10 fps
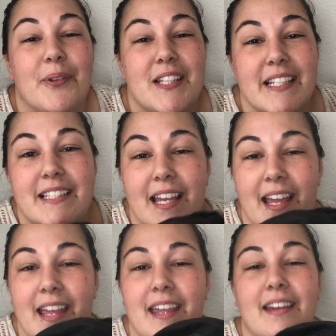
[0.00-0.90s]

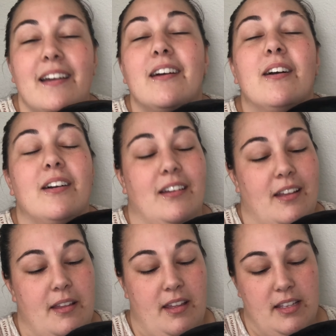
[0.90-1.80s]
Today,
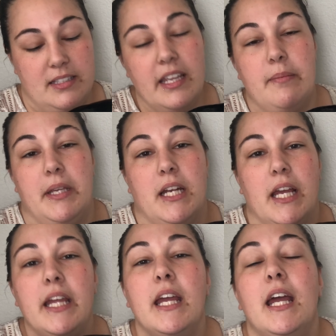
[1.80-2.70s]
Sammy and
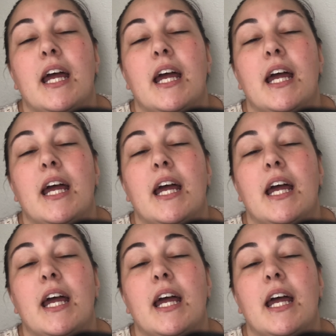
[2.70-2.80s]
I